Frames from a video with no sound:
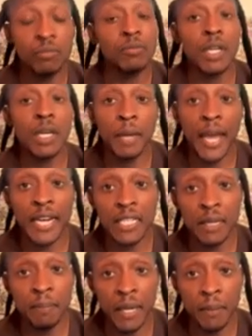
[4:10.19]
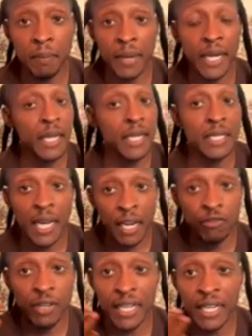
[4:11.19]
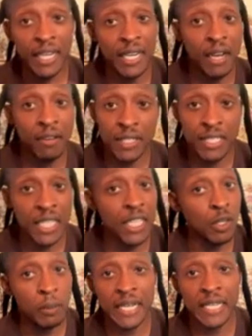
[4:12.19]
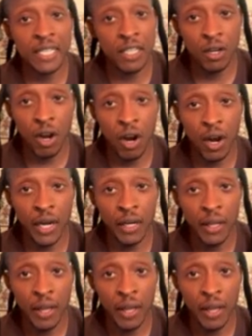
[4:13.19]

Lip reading: could actually make money because I'd really never seen nobody sell art.